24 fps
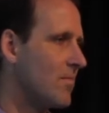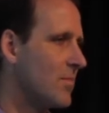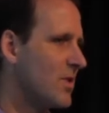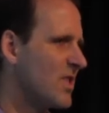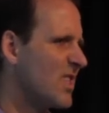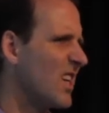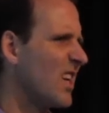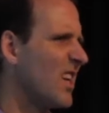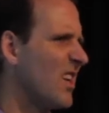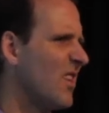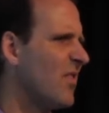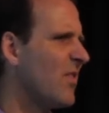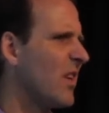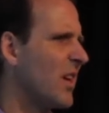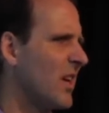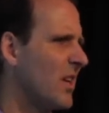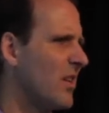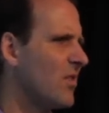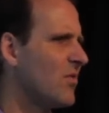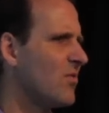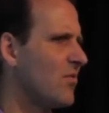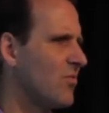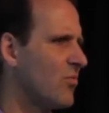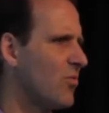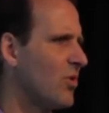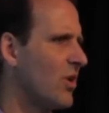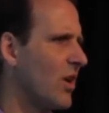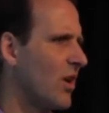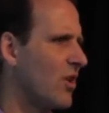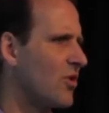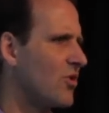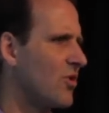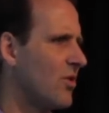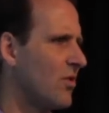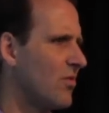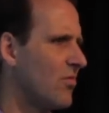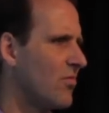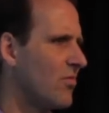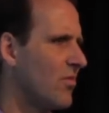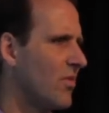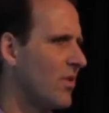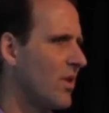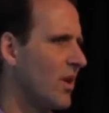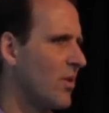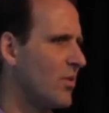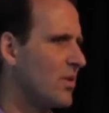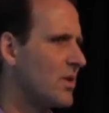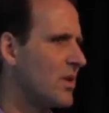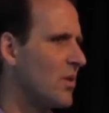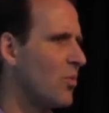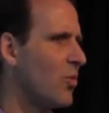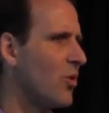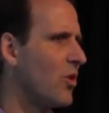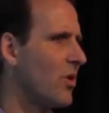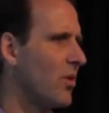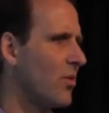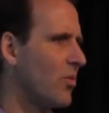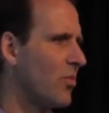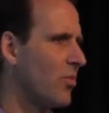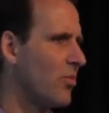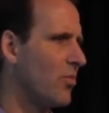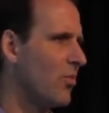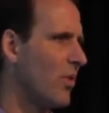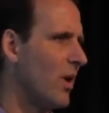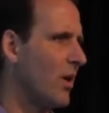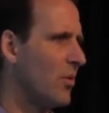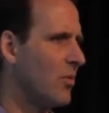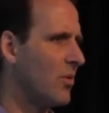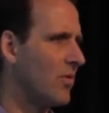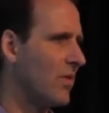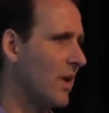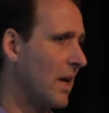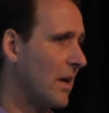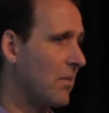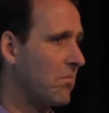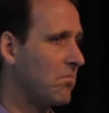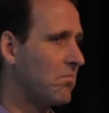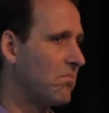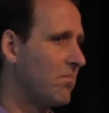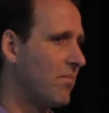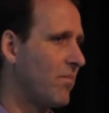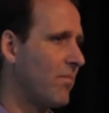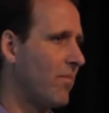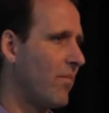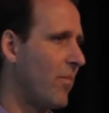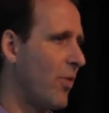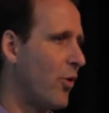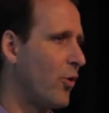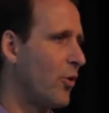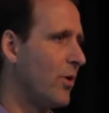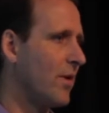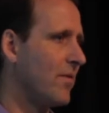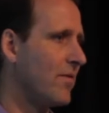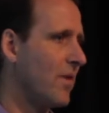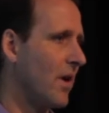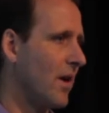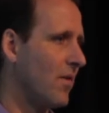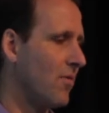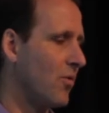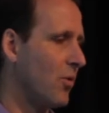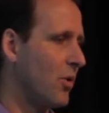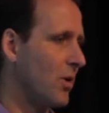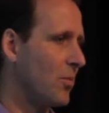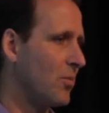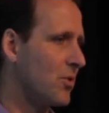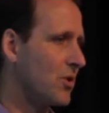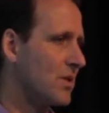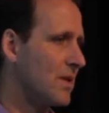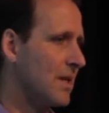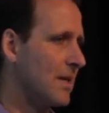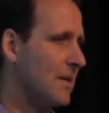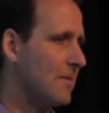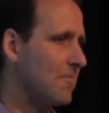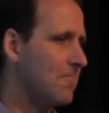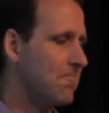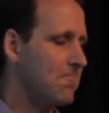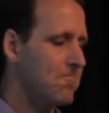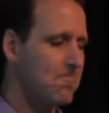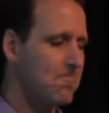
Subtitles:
Significant reduction. I think it was somewhere in the realm of like 35, 40%.